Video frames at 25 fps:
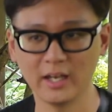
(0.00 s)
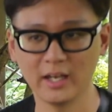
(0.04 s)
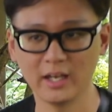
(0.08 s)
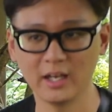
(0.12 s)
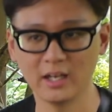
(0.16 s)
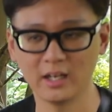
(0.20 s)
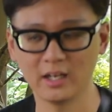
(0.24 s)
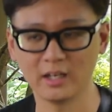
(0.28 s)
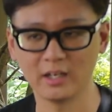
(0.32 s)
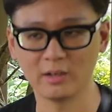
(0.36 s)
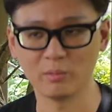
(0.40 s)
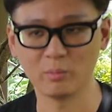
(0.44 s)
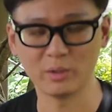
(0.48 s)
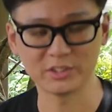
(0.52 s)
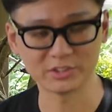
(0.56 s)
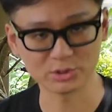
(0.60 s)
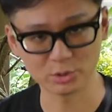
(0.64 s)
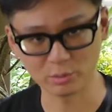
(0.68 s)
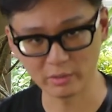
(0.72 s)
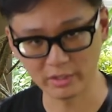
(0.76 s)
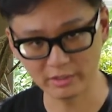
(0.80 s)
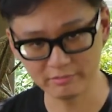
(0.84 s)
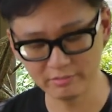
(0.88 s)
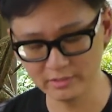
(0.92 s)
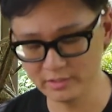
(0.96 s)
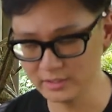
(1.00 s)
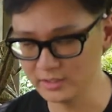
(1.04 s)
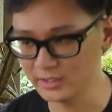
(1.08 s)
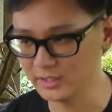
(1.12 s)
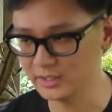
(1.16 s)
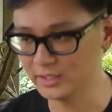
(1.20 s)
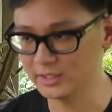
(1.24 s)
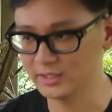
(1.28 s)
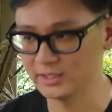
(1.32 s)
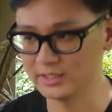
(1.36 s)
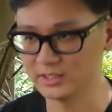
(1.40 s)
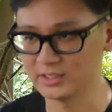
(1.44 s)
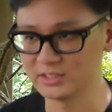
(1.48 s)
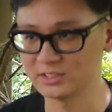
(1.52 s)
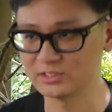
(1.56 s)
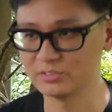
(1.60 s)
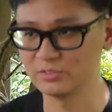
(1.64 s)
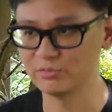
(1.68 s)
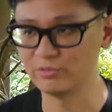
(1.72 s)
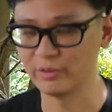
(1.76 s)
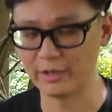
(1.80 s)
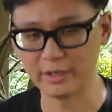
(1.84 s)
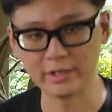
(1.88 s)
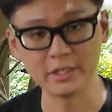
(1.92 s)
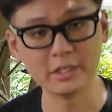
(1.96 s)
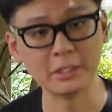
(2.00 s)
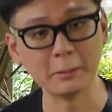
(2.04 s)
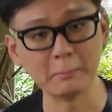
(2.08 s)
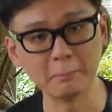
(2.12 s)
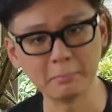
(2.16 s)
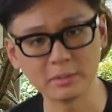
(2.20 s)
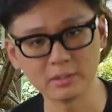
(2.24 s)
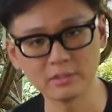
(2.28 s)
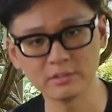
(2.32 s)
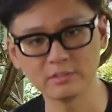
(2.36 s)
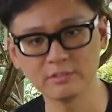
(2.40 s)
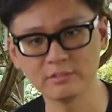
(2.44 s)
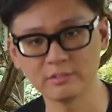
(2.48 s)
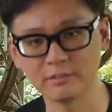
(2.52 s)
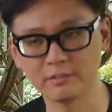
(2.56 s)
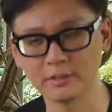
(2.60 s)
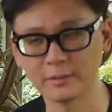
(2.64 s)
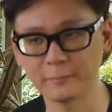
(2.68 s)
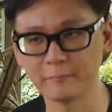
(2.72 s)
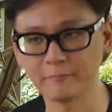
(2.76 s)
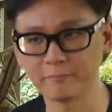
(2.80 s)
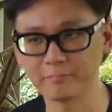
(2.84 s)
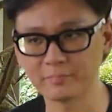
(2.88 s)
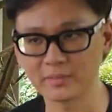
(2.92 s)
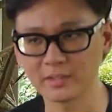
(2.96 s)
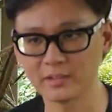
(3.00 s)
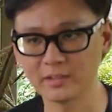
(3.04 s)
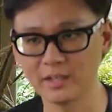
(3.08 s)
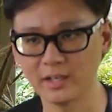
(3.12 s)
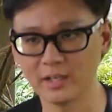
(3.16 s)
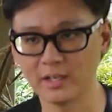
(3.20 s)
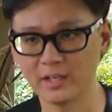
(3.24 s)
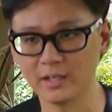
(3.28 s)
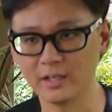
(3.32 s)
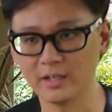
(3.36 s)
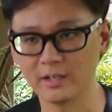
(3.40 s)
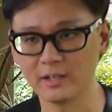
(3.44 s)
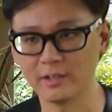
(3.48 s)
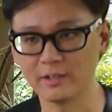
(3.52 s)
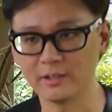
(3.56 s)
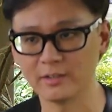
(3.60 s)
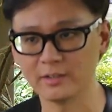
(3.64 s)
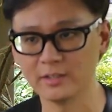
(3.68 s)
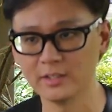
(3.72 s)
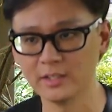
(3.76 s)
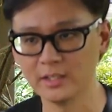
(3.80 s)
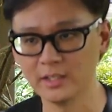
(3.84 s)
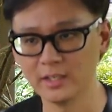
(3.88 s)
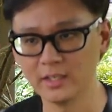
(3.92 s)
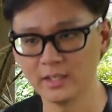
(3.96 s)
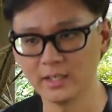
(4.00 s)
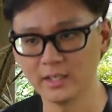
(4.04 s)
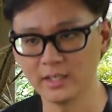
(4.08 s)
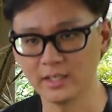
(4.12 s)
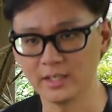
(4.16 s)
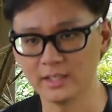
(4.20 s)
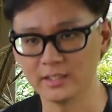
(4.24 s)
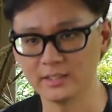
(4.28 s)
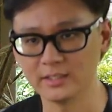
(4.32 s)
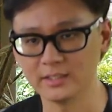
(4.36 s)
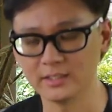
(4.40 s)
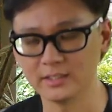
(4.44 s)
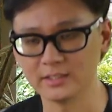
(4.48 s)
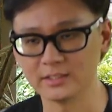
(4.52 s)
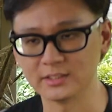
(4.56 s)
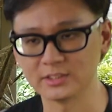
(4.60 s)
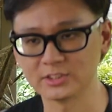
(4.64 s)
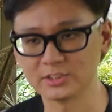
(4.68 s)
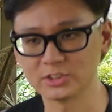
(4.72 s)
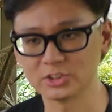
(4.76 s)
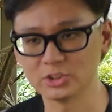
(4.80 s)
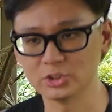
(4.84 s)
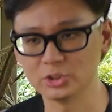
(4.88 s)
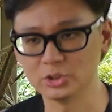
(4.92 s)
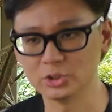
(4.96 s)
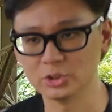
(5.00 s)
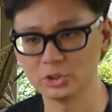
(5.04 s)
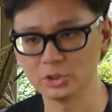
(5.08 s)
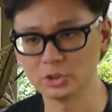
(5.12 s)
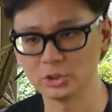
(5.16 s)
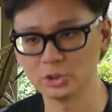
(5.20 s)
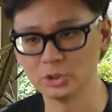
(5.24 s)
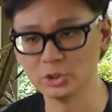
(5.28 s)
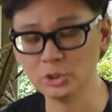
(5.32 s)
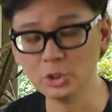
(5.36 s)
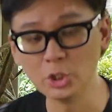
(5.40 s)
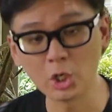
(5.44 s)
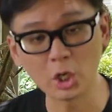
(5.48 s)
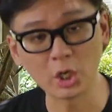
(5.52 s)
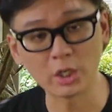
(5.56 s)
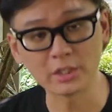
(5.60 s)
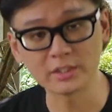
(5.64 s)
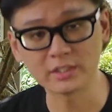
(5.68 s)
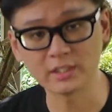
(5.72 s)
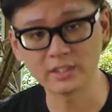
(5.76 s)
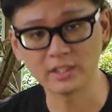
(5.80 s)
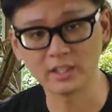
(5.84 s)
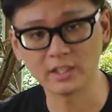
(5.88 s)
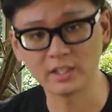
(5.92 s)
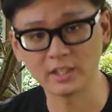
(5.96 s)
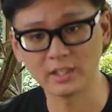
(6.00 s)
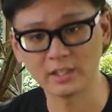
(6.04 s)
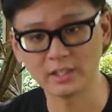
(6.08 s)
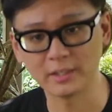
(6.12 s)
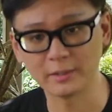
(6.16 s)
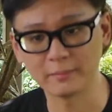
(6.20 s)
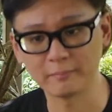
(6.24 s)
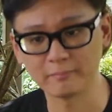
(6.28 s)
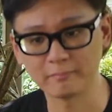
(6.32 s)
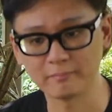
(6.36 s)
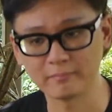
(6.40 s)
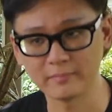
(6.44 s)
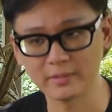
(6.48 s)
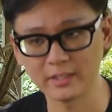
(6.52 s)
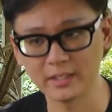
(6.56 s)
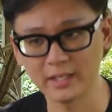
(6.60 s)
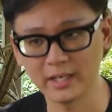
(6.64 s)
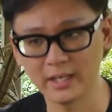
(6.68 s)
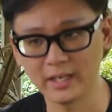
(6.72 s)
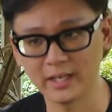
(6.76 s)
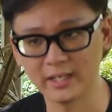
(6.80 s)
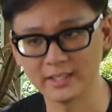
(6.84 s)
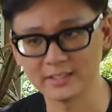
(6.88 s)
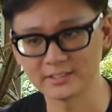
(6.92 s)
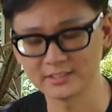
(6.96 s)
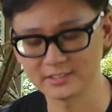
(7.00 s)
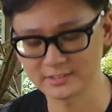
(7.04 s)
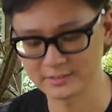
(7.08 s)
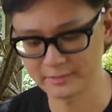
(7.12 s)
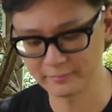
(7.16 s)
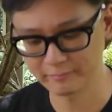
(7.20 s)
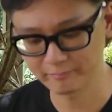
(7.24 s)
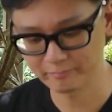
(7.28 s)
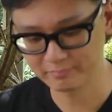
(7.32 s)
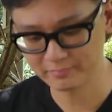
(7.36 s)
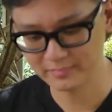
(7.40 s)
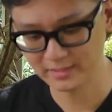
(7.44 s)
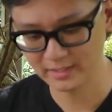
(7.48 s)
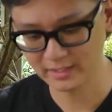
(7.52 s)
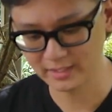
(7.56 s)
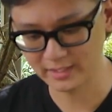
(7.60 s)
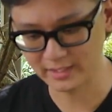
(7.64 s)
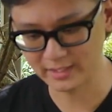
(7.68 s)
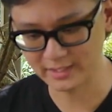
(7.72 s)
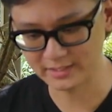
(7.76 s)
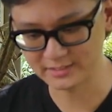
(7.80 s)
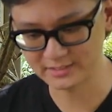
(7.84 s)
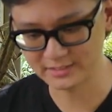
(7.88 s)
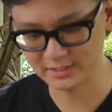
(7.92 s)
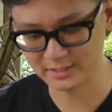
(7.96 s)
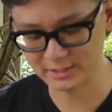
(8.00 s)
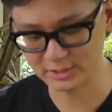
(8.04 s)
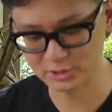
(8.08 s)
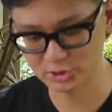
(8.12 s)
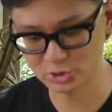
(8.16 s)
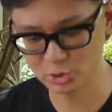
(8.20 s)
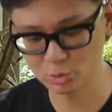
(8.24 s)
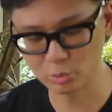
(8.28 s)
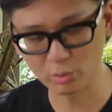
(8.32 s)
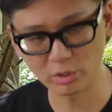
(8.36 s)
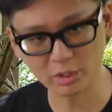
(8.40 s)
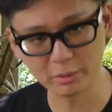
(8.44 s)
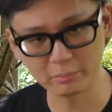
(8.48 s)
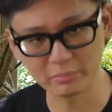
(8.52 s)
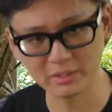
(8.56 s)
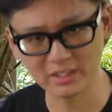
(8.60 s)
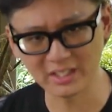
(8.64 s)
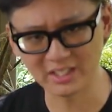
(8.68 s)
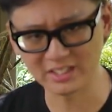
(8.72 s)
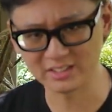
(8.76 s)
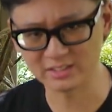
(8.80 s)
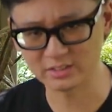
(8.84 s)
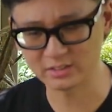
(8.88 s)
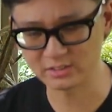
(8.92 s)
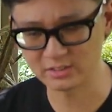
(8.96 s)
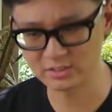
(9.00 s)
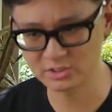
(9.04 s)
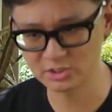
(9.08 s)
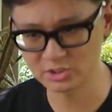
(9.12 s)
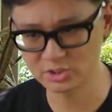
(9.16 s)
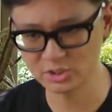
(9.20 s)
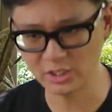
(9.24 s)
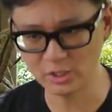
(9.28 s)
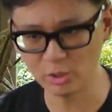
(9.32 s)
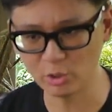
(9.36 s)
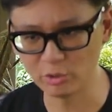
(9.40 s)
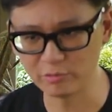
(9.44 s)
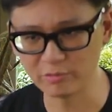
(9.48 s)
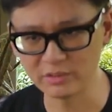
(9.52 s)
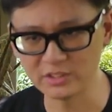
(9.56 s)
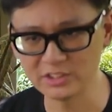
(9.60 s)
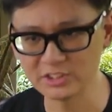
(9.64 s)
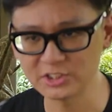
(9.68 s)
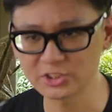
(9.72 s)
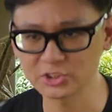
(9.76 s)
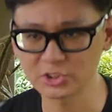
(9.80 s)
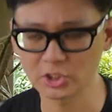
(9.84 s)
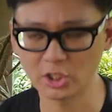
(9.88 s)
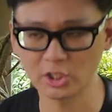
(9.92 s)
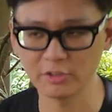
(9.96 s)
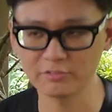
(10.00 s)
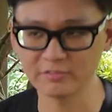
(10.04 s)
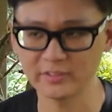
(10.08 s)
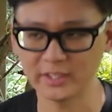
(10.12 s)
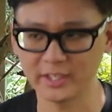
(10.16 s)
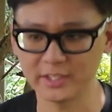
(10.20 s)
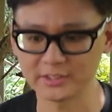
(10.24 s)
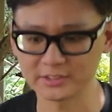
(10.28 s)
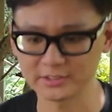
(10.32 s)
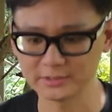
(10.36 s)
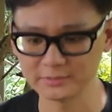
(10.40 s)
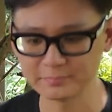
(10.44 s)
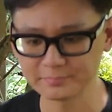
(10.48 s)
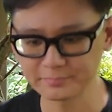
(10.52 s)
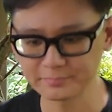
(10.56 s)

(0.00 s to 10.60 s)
whatsoever. It is very nimble. It is not as squirmy and overly soft as